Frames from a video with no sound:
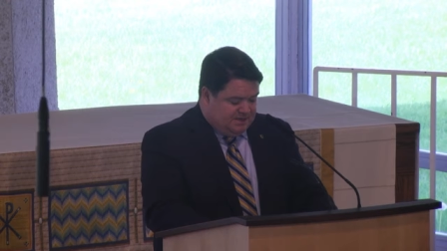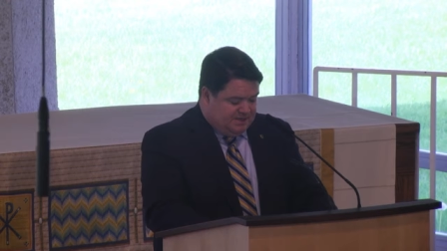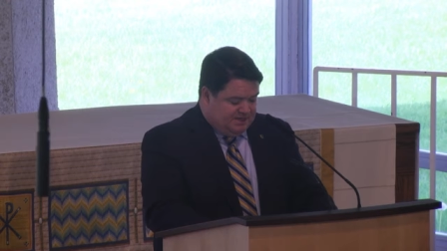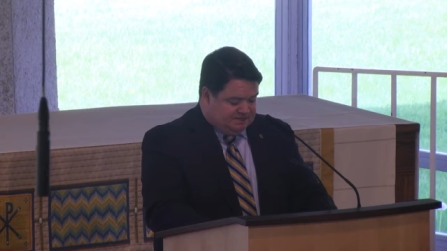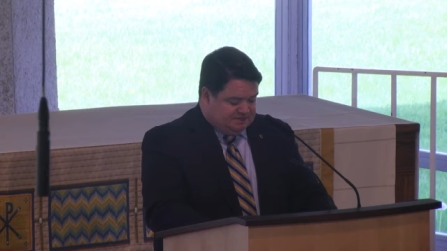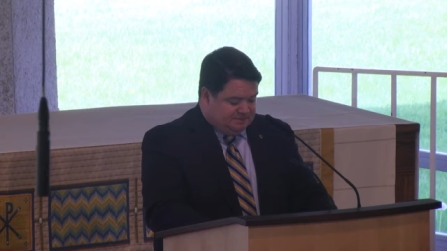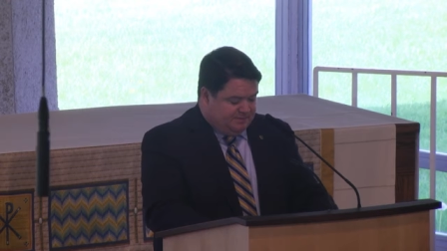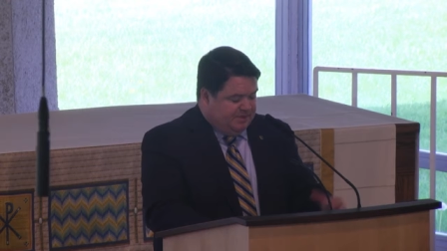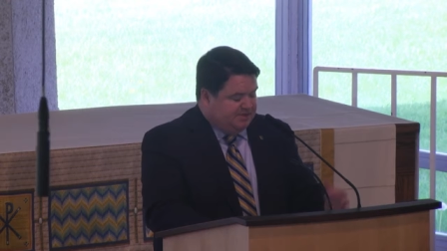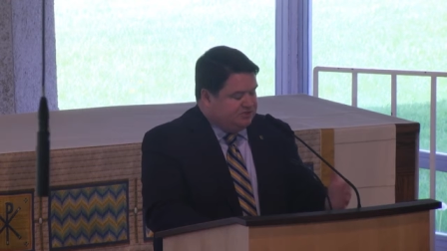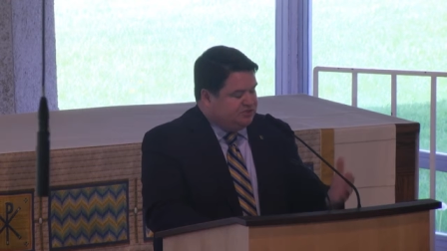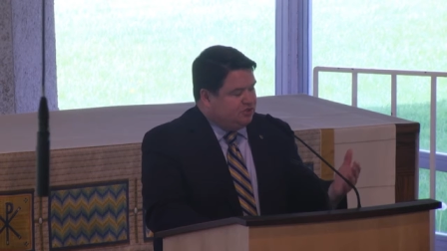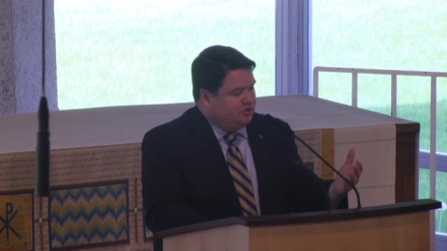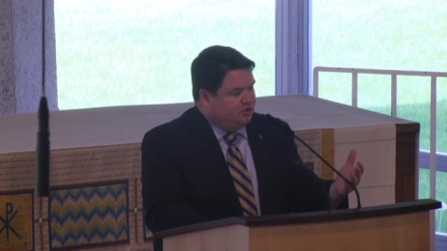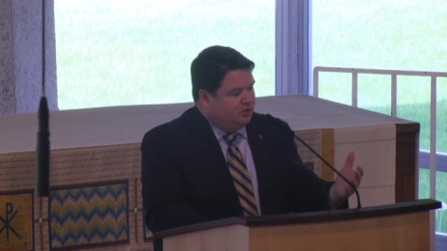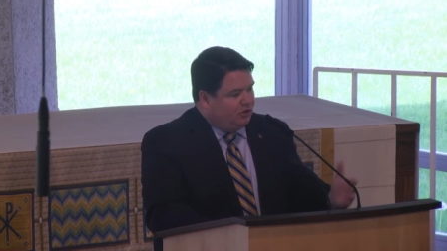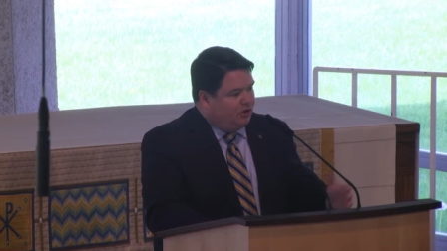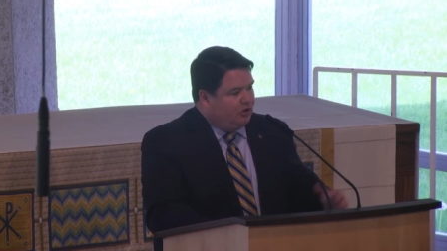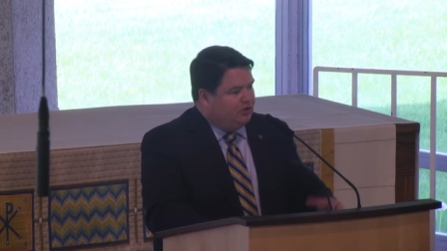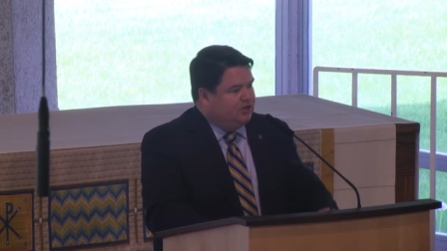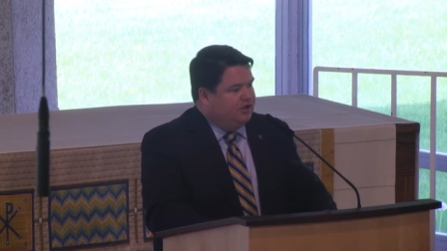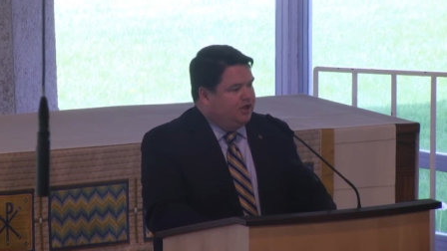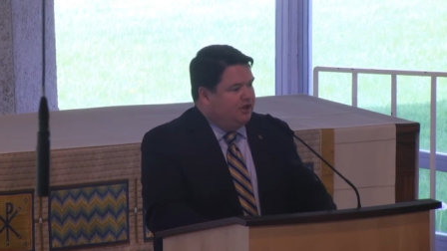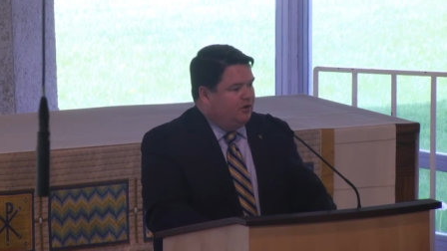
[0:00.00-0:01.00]
As I mentioned
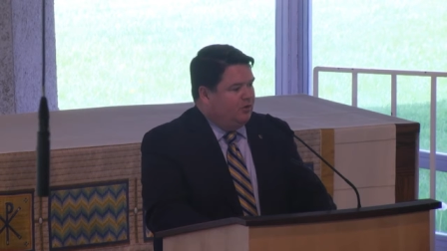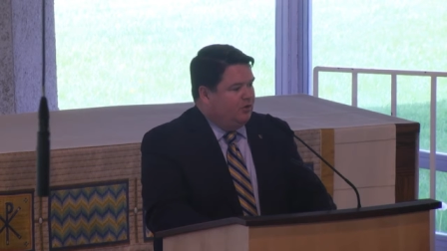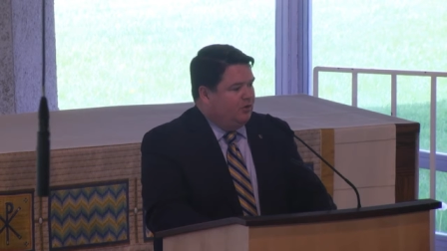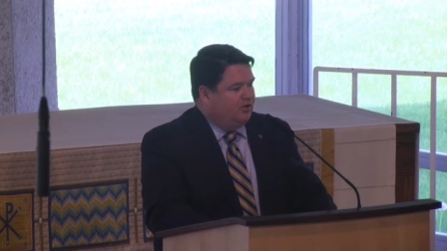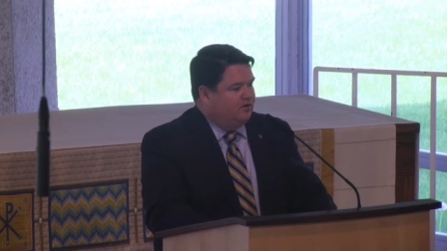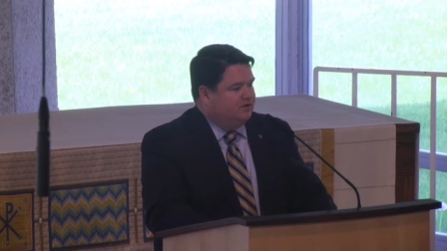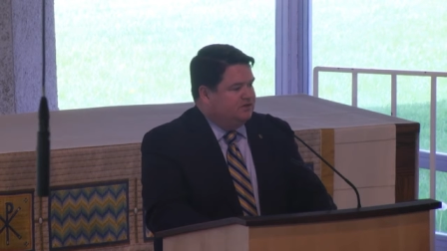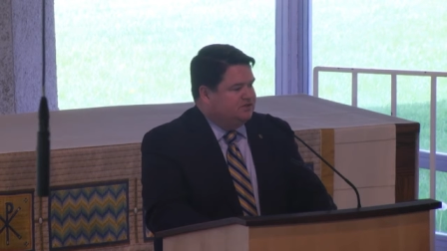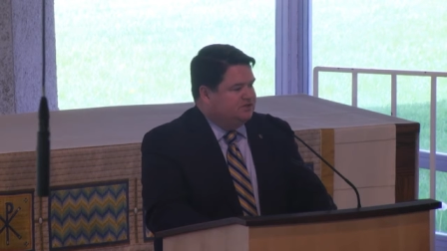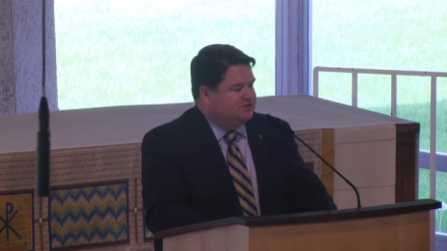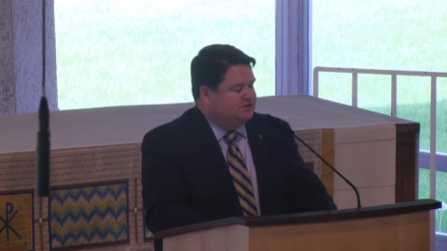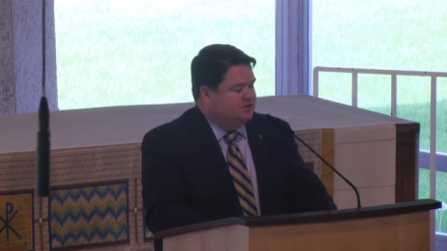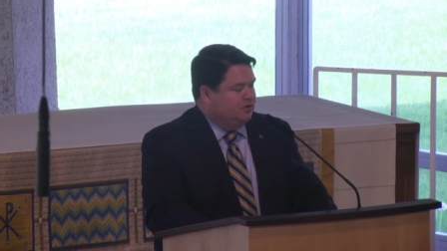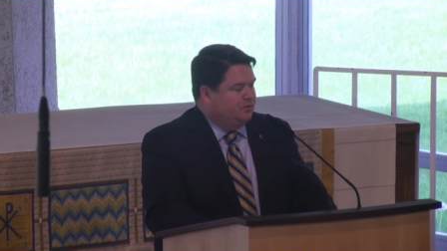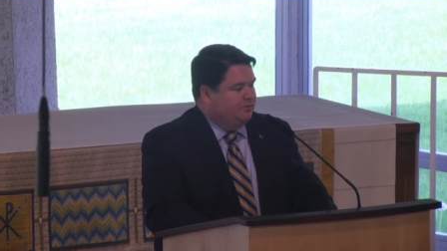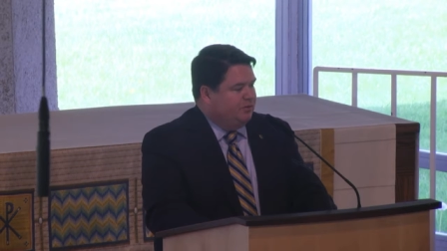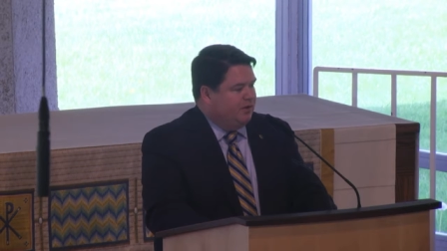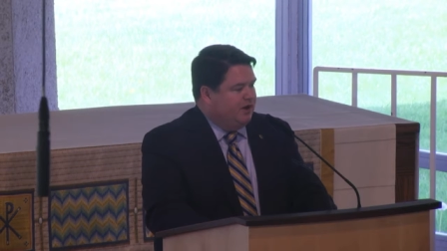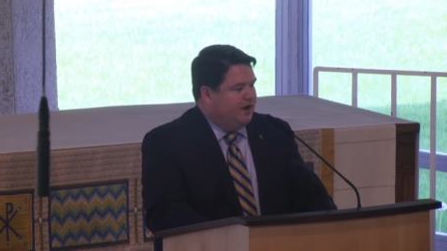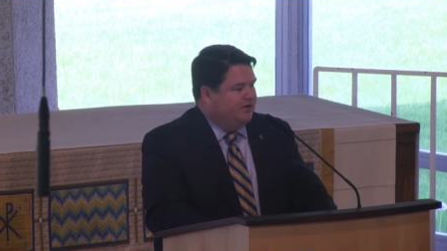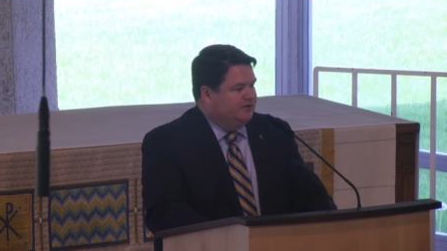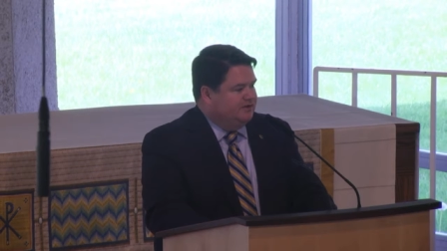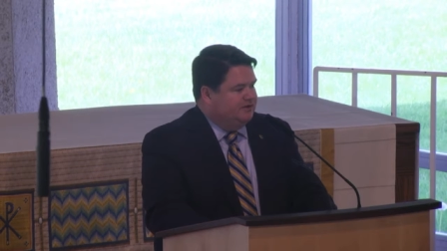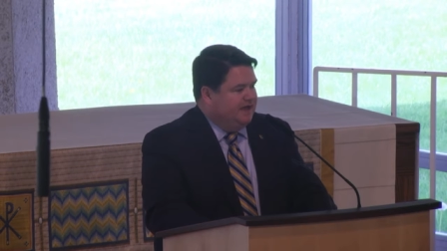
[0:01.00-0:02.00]
earlier, we're just so
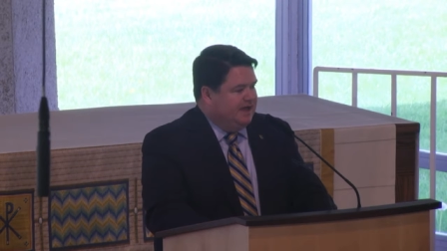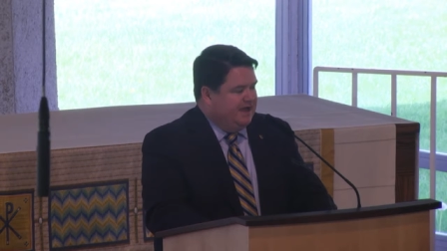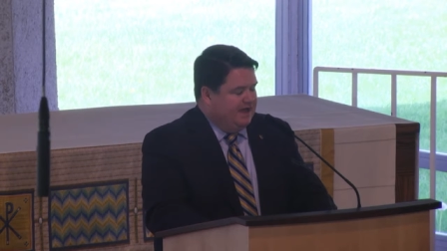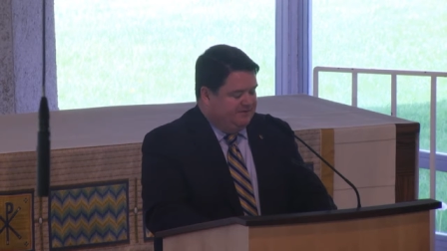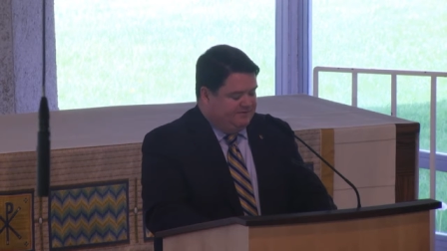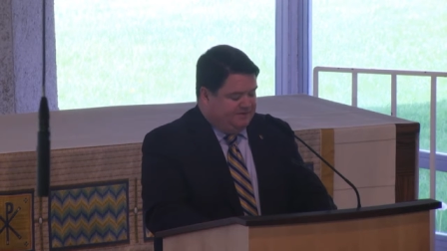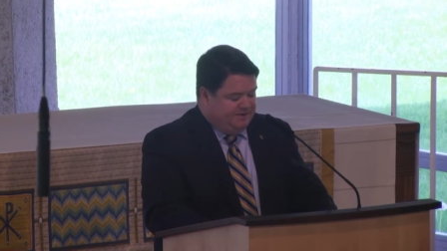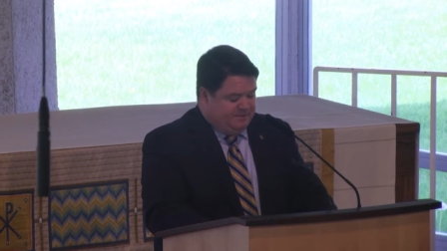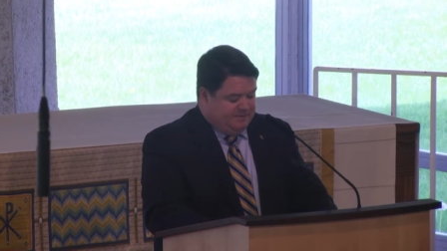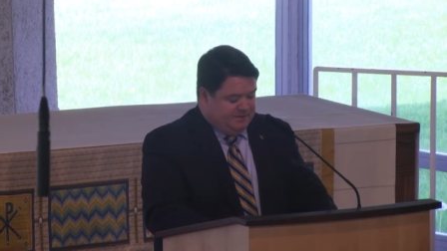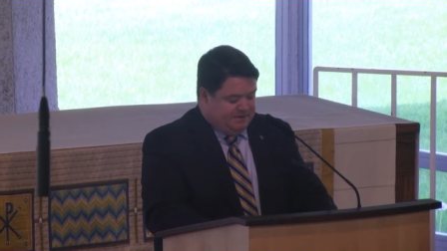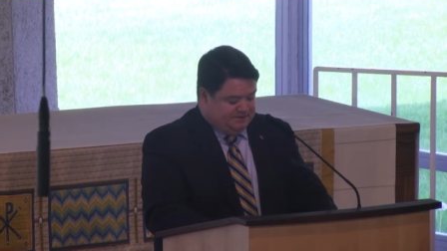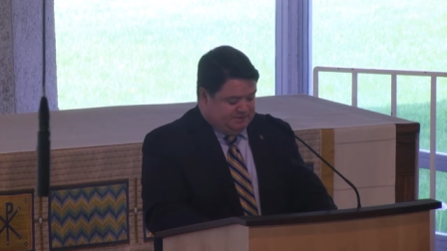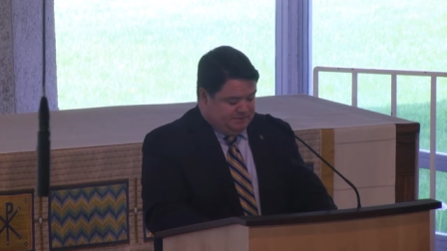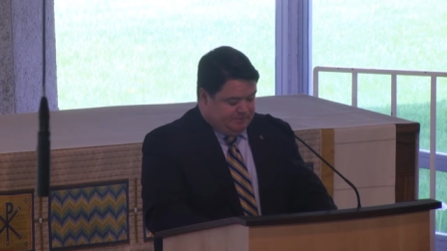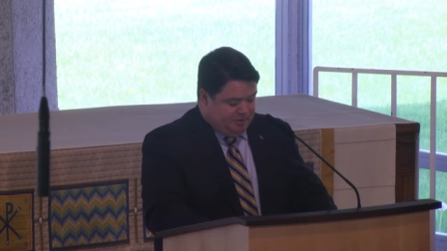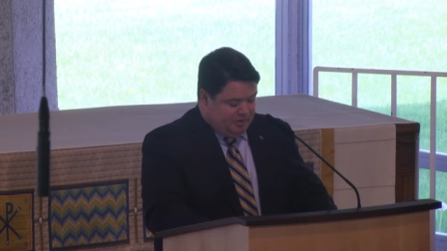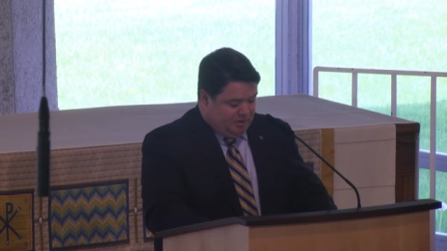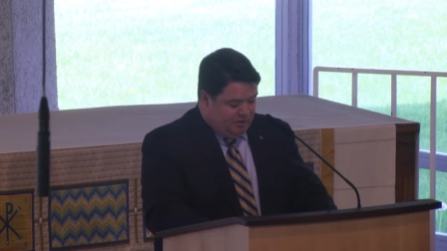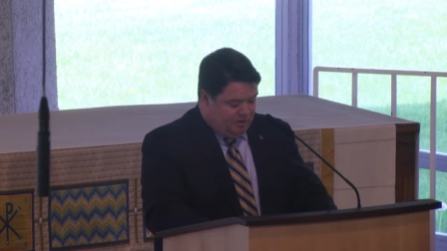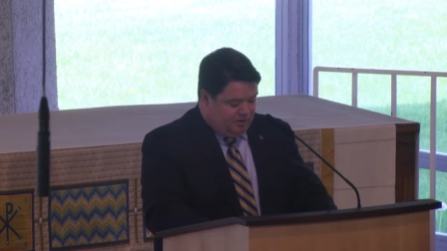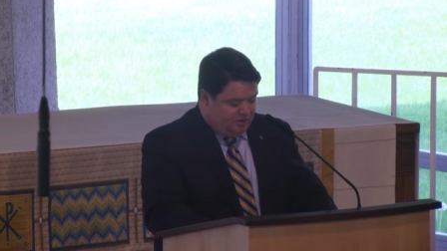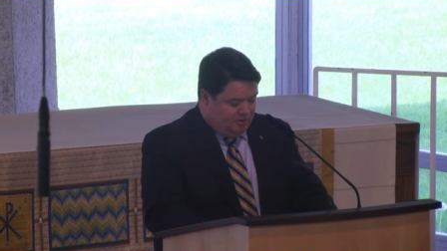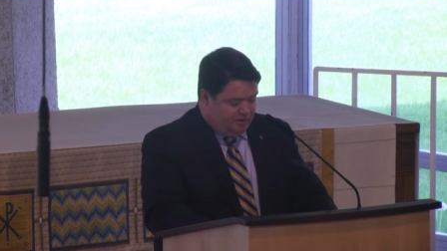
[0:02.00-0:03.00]
proud to have them as a
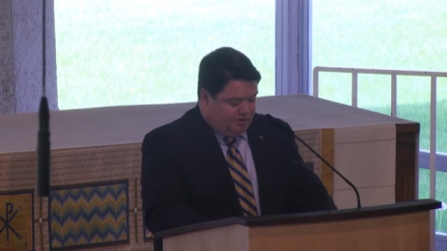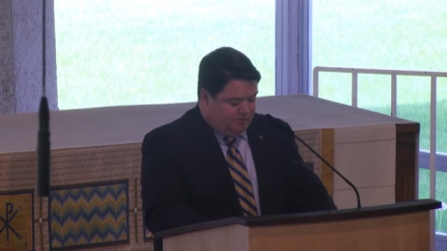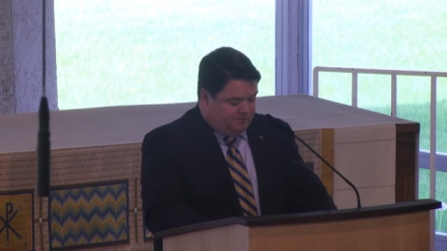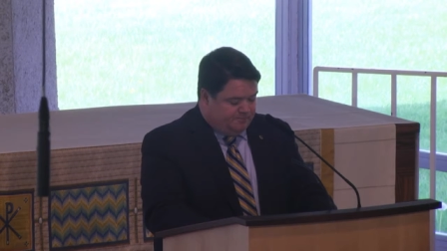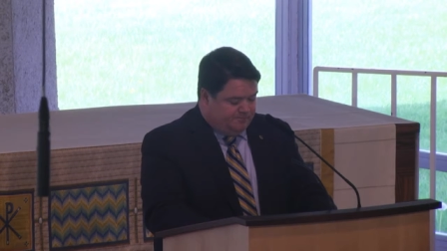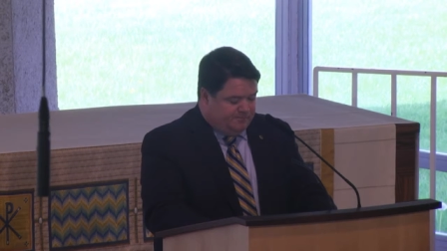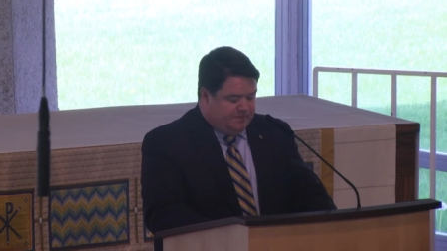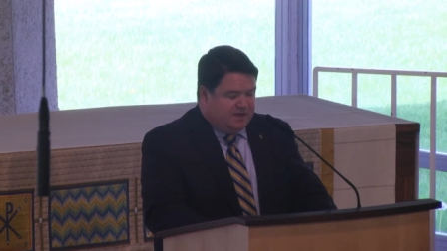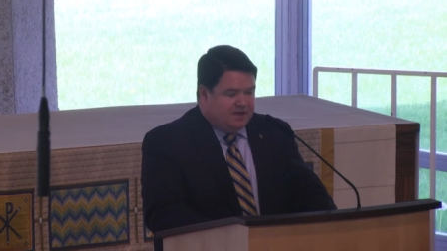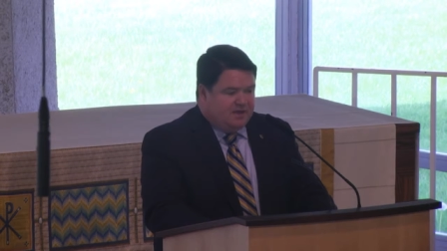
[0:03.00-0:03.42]
partner.